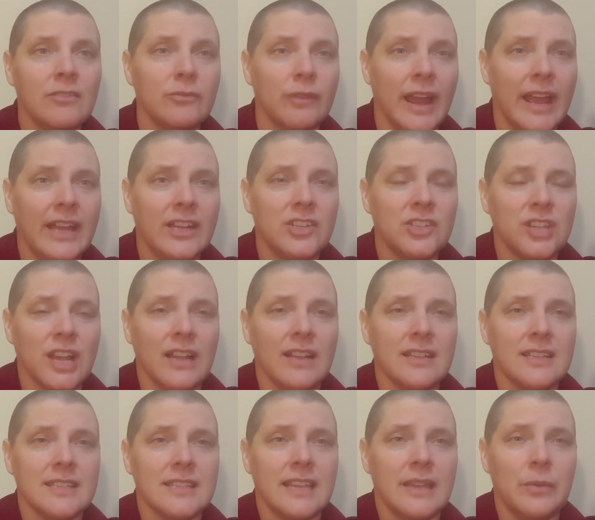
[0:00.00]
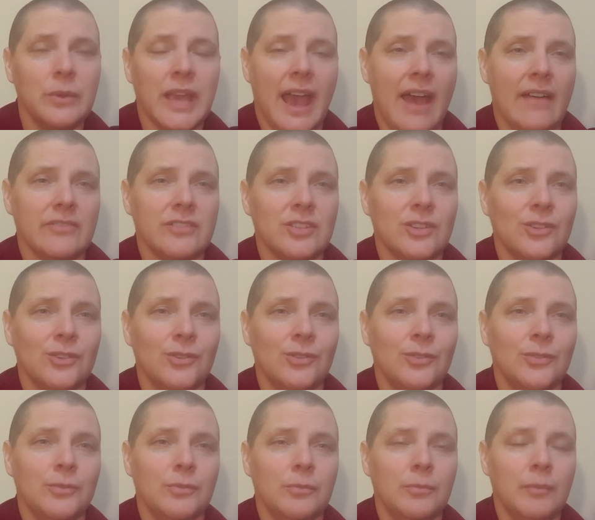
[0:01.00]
rage, jealousy, we have to